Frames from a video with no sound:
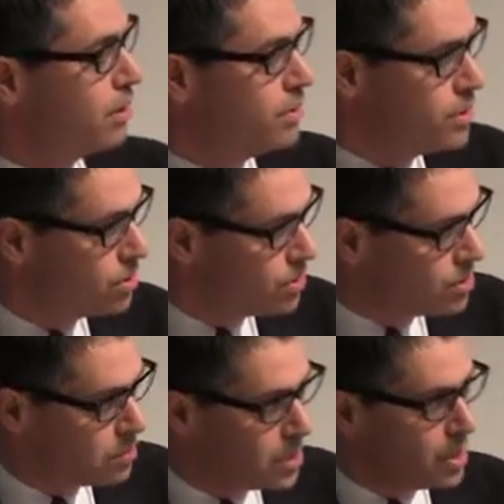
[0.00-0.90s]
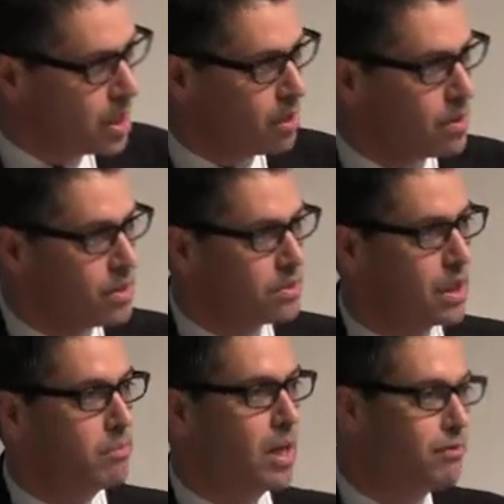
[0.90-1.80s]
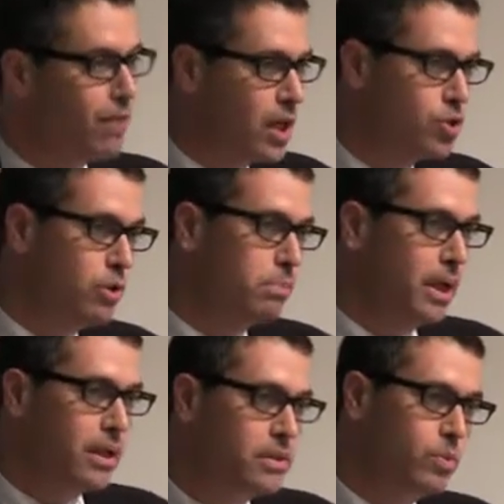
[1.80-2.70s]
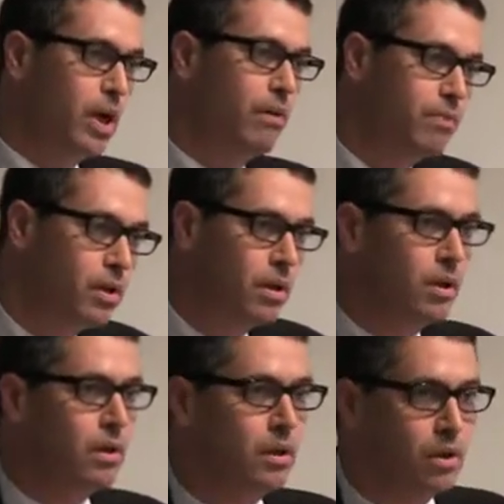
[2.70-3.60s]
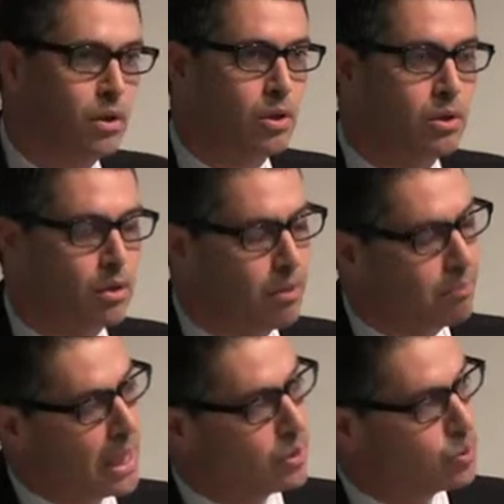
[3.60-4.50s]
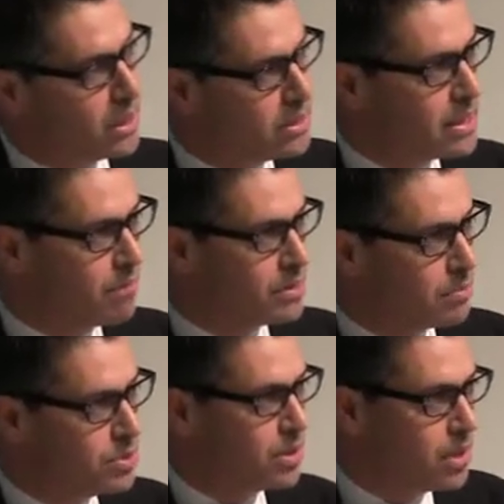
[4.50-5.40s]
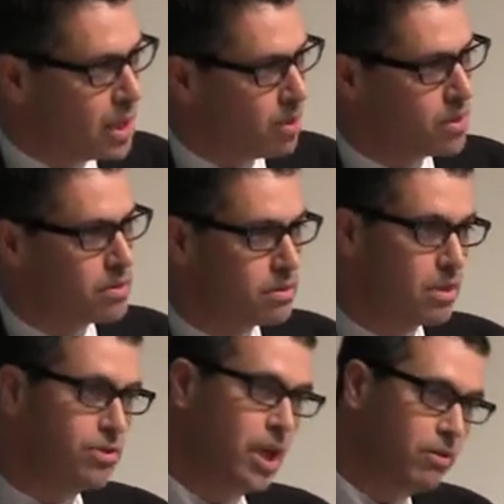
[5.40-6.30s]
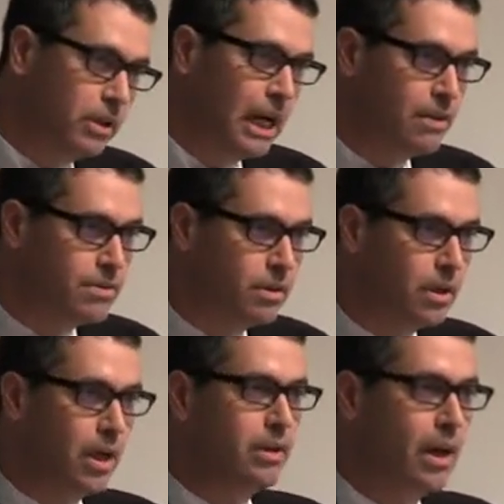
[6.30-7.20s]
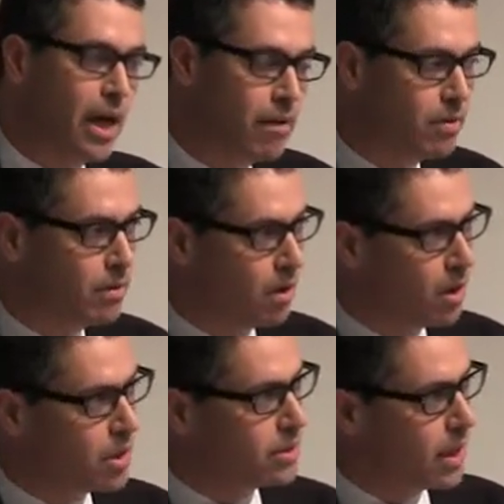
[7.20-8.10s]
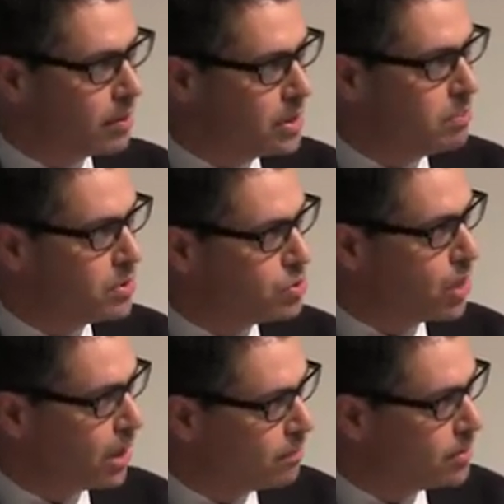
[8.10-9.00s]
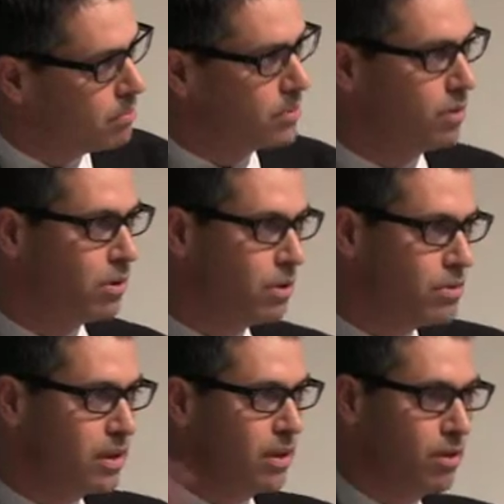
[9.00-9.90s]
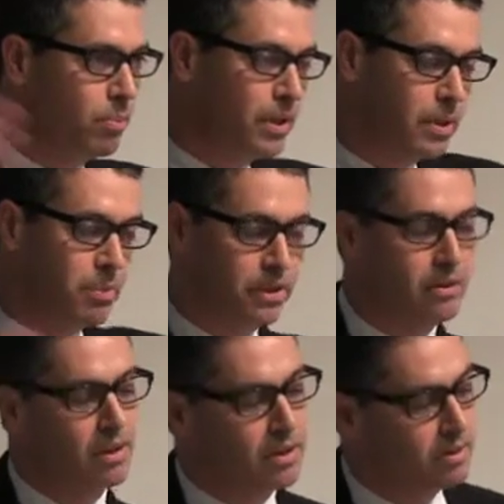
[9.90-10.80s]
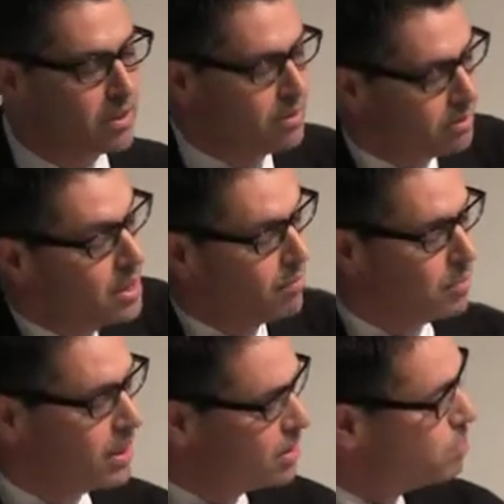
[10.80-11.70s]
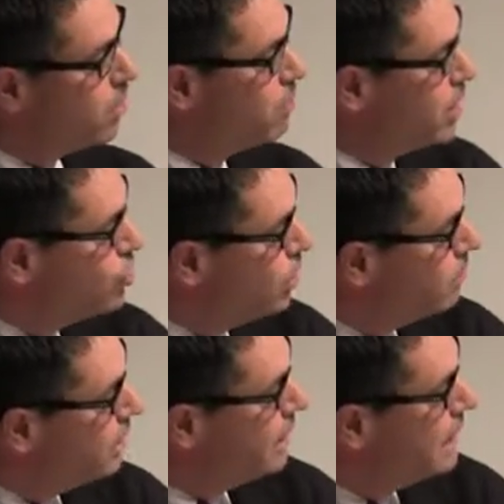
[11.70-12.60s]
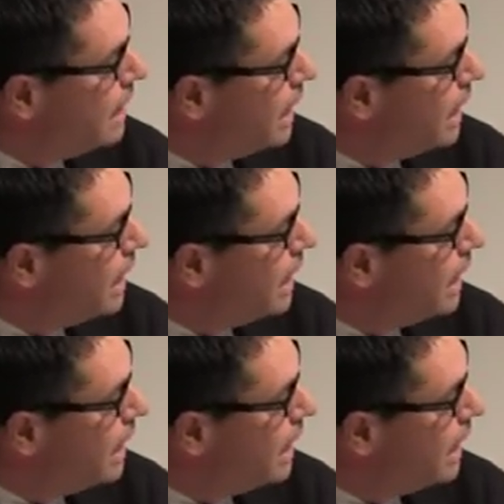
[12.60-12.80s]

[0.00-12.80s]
Uh, these are subsidiaries and manufacturing plants. We have about 27 subsidiaries. As general counsel, I, I have a hard time keeping track of them, you know, closing and opening, but uh, never mind, that's part of my job.